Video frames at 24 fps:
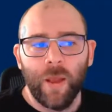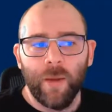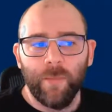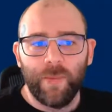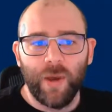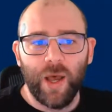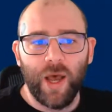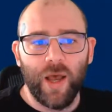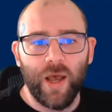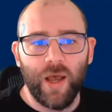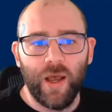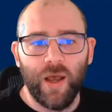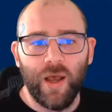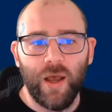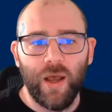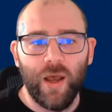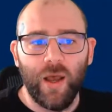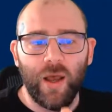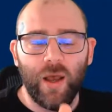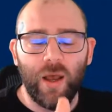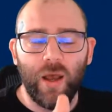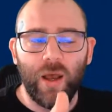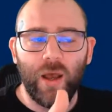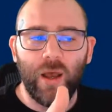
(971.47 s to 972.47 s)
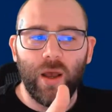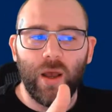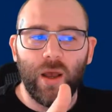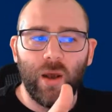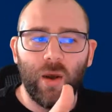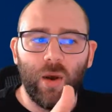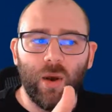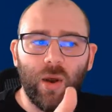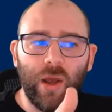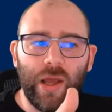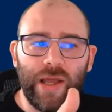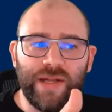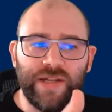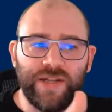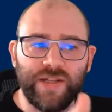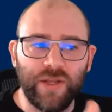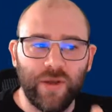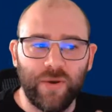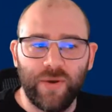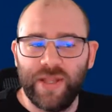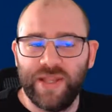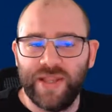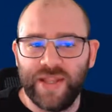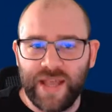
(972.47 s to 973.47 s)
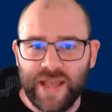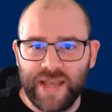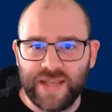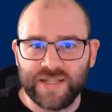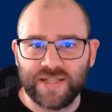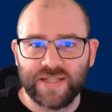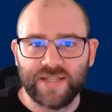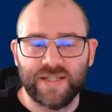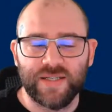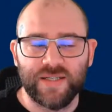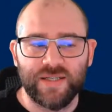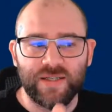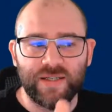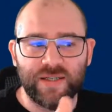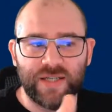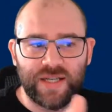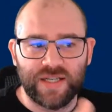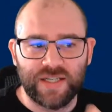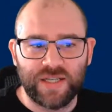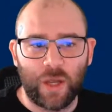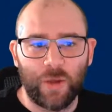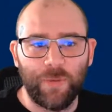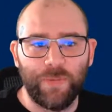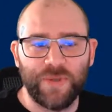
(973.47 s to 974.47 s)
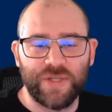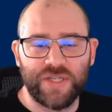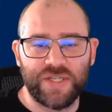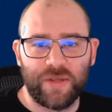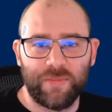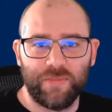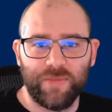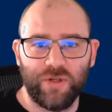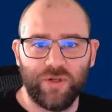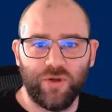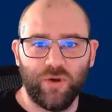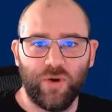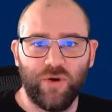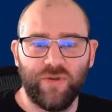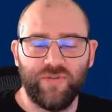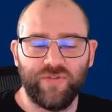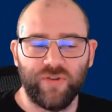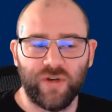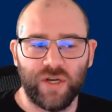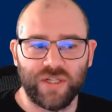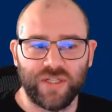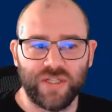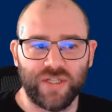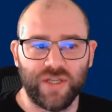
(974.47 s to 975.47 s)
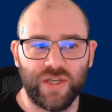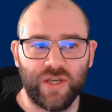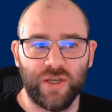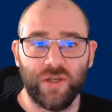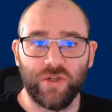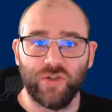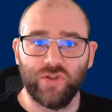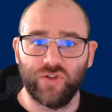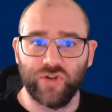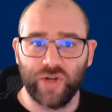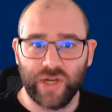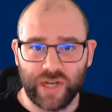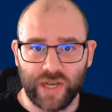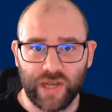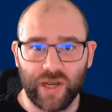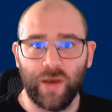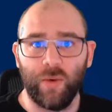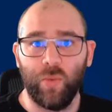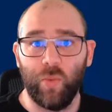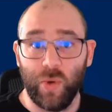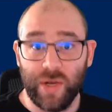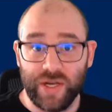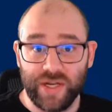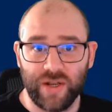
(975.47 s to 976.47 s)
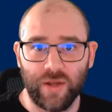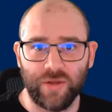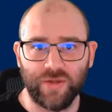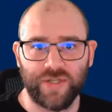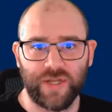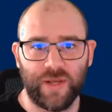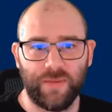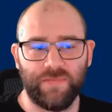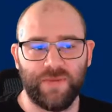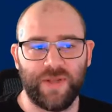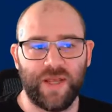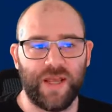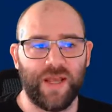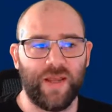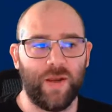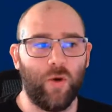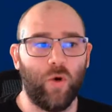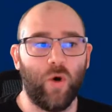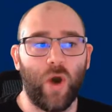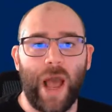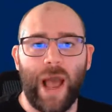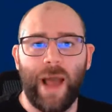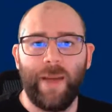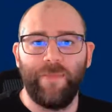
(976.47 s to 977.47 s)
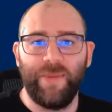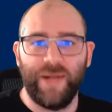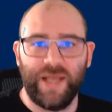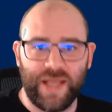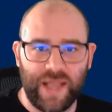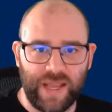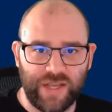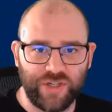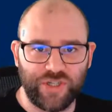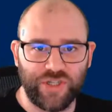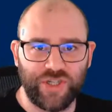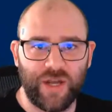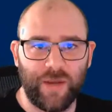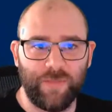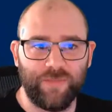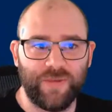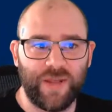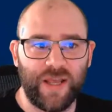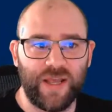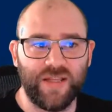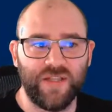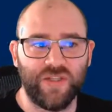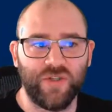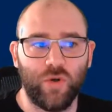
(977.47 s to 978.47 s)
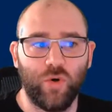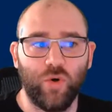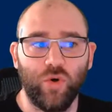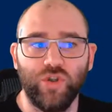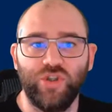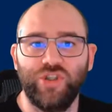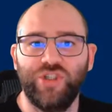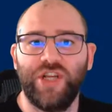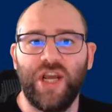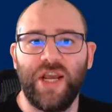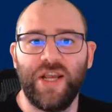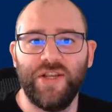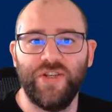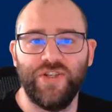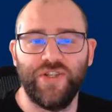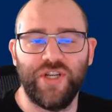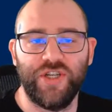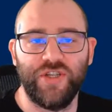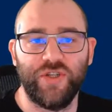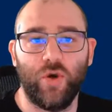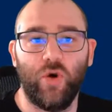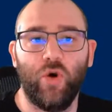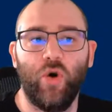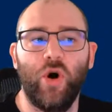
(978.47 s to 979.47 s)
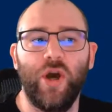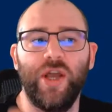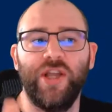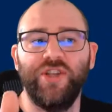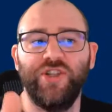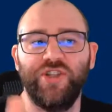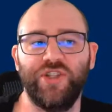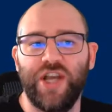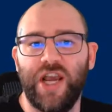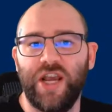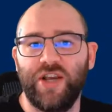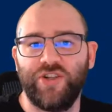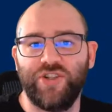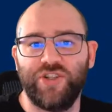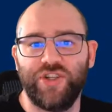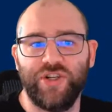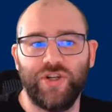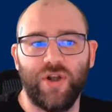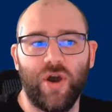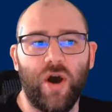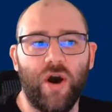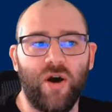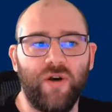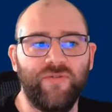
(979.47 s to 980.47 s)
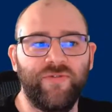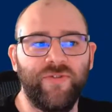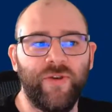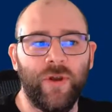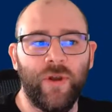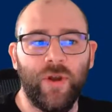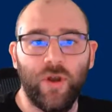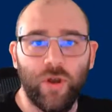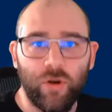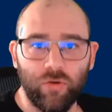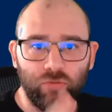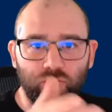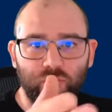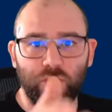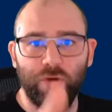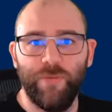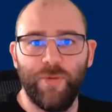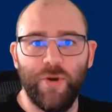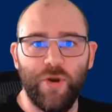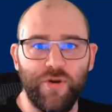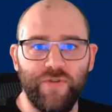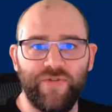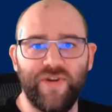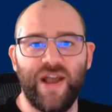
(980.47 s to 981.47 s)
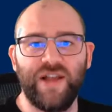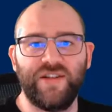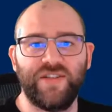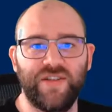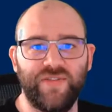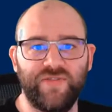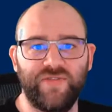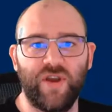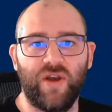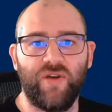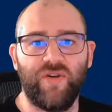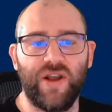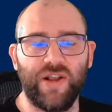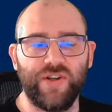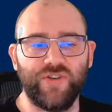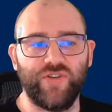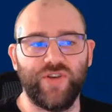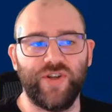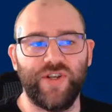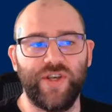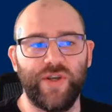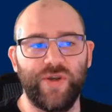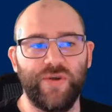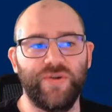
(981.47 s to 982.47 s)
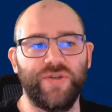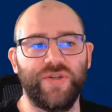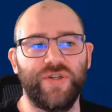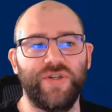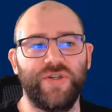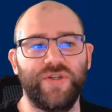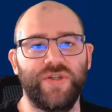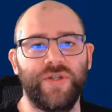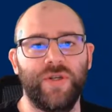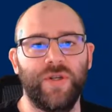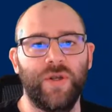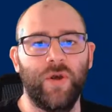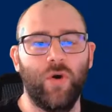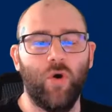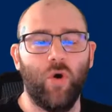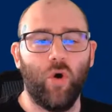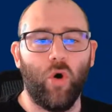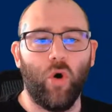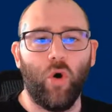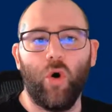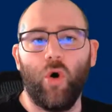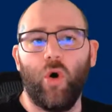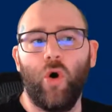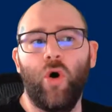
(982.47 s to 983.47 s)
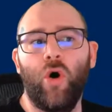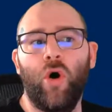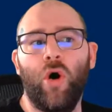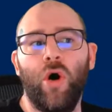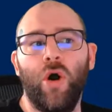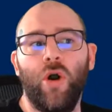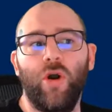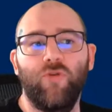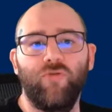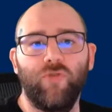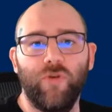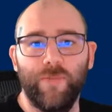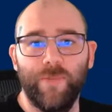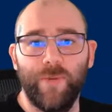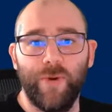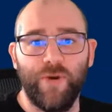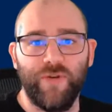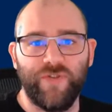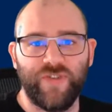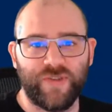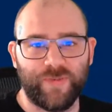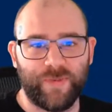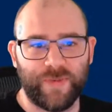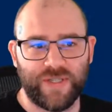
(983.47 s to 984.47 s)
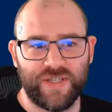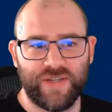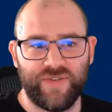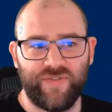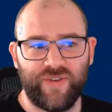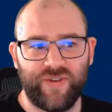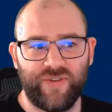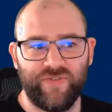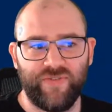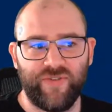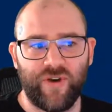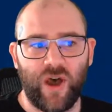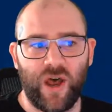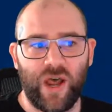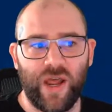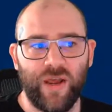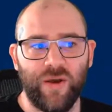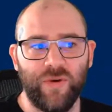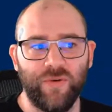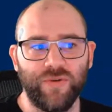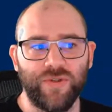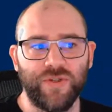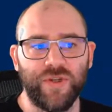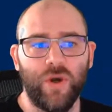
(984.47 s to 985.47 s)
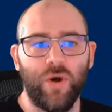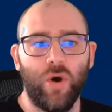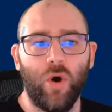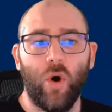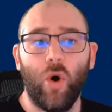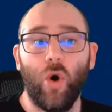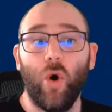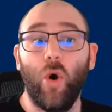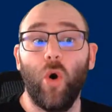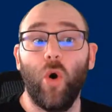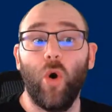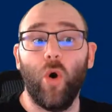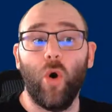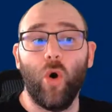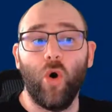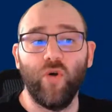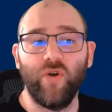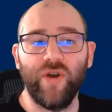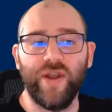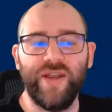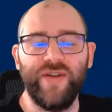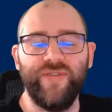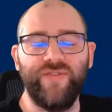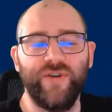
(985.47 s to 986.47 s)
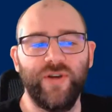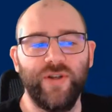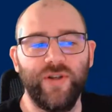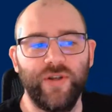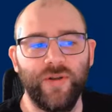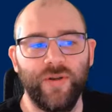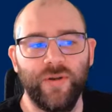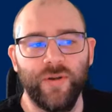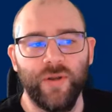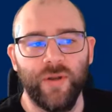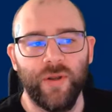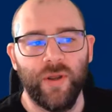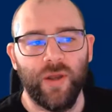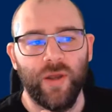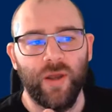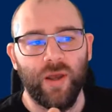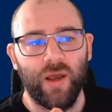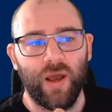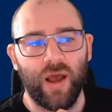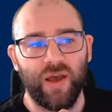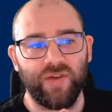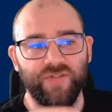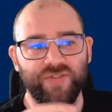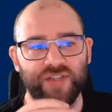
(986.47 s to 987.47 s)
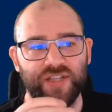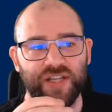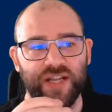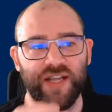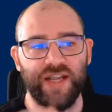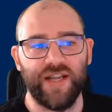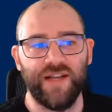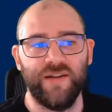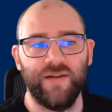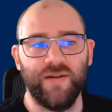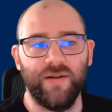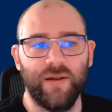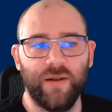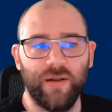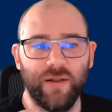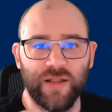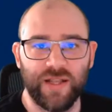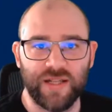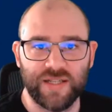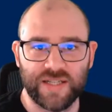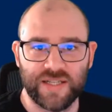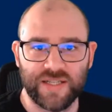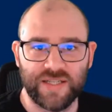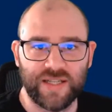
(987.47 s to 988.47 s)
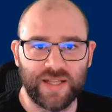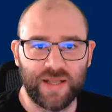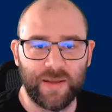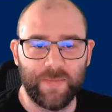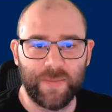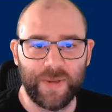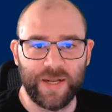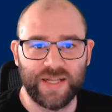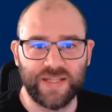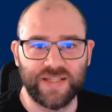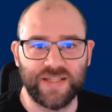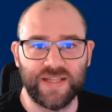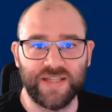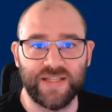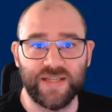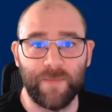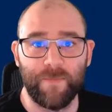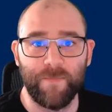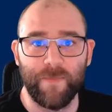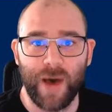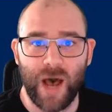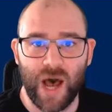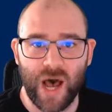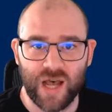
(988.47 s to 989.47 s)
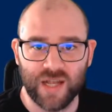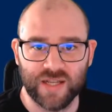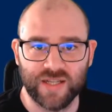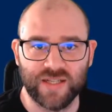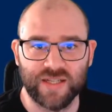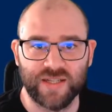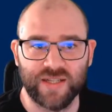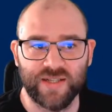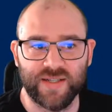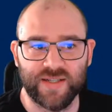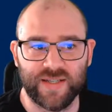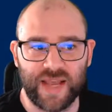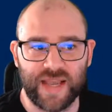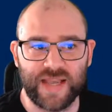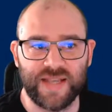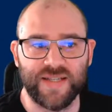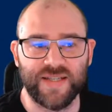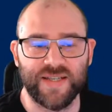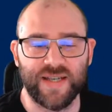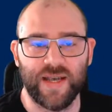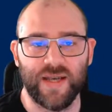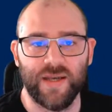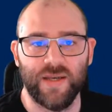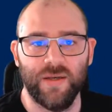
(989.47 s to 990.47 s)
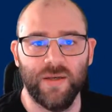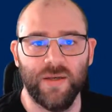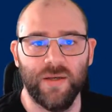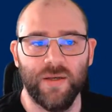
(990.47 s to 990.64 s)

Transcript: But in doing this opens up the door for us to trigger Windows Update or application updates or changes or injection of remove Active Directory users or remove specific files, or even I've seen this is the ability to mask data.